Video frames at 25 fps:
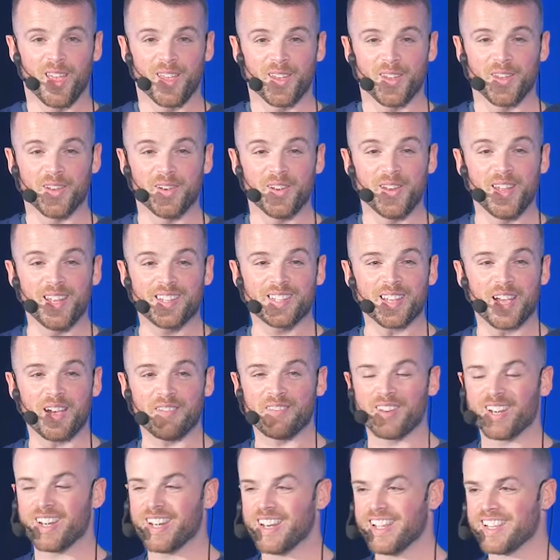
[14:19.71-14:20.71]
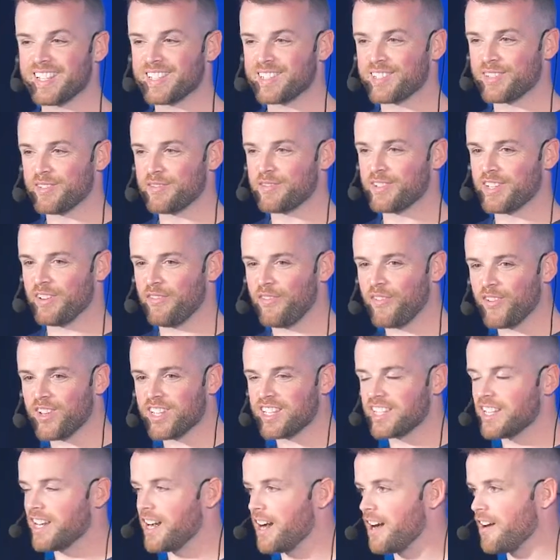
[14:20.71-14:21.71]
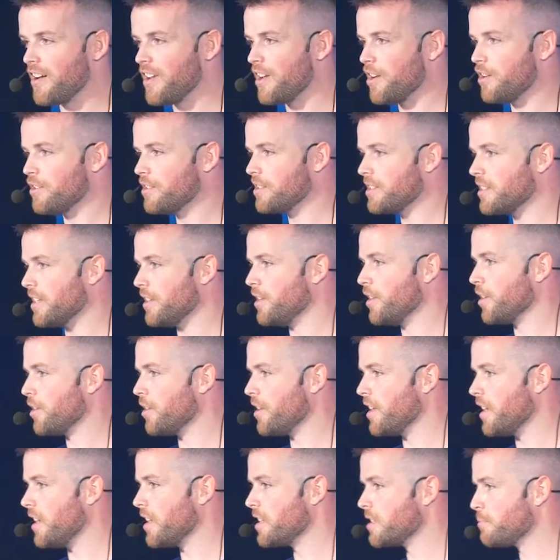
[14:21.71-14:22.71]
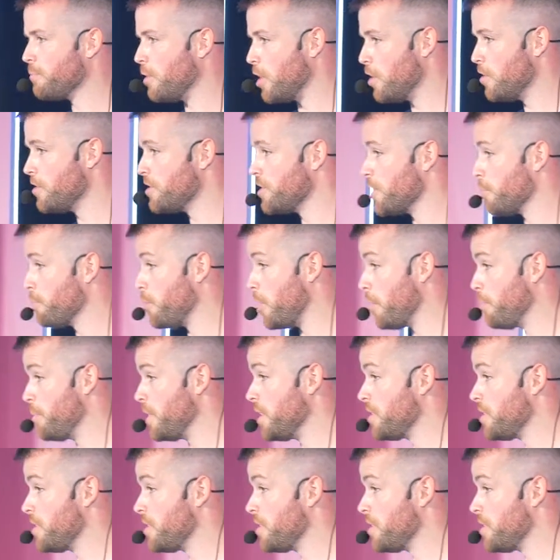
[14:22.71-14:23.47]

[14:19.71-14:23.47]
You need to have a list of different scenarios that you're going to expose your puppy